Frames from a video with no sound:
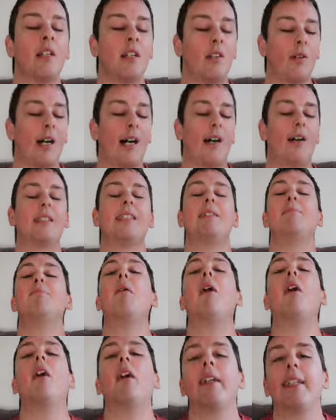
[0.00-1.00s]
Well, I didn't
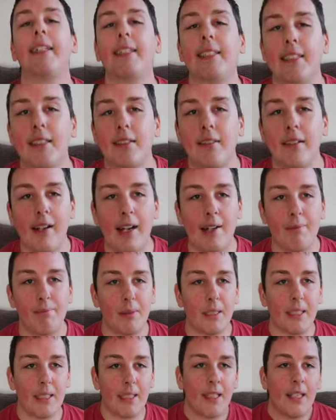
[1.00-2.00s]
buy it on Instagram,
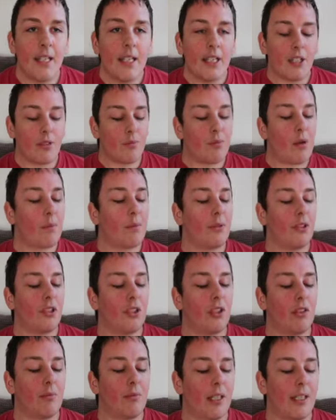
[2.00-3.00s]
but you probably
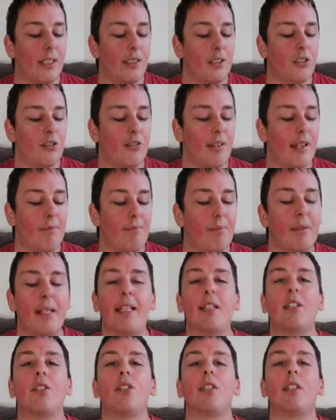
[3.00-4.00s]
saw my Instagram
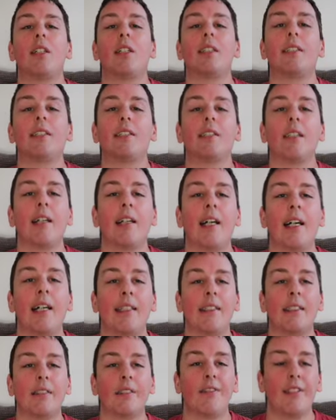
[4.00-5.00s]
pictures
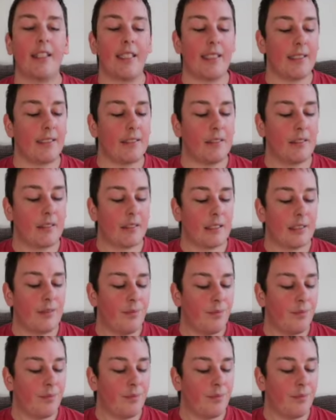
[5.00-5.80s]
and things.